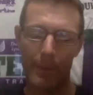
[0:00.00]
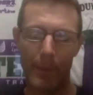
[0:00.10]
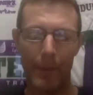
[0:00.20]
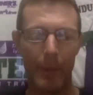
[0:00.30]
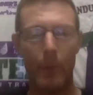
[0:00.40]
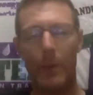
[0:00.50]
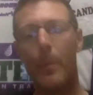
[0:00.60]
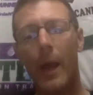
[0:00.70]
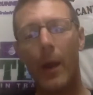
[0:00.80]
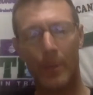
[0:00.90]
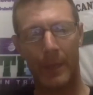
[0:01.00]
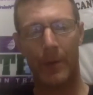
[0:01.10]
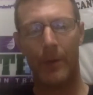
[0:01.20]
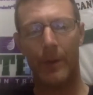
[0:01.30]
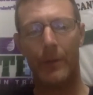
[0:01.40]
The thing with a power
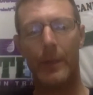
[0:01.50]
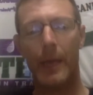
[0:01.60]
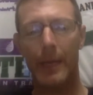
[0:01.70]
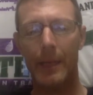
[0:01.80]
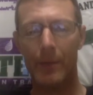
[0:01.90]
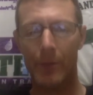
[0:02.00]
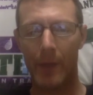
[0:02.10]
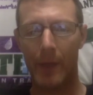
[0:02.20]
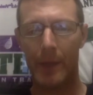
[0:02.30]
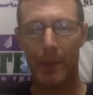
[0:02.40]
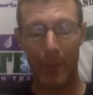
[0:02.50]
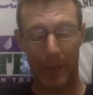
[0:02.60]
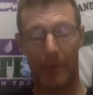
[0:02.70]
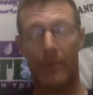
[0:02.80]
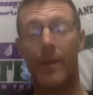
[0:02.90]
meter is it kind of gives you that
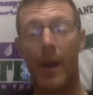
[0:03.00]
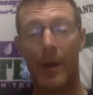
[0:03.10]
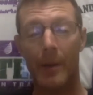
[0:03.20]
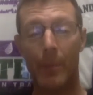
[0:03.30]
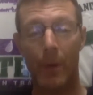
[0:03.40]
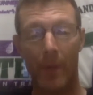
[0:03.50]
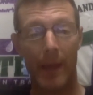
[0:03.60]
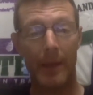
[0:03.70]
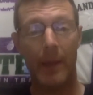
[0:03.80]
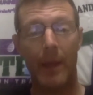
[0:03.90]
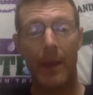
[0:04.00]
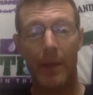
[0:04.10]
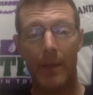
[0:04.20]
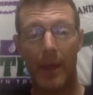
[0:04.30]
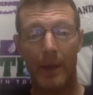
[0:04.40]
independent variable, that
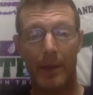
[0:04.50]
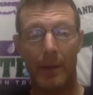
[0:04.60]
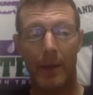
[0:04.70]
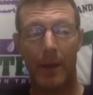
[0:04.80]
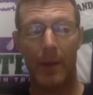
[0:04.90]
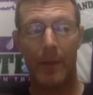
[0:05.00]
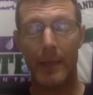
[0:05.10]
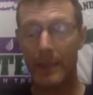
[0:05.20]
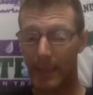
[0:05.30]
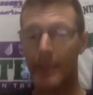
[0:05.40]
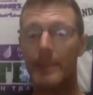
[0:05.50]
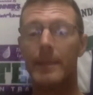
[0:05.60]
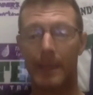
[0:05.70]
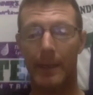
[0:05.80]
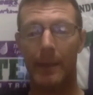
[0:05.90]

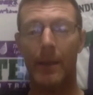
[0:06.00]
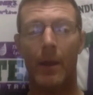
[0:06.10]
intensity.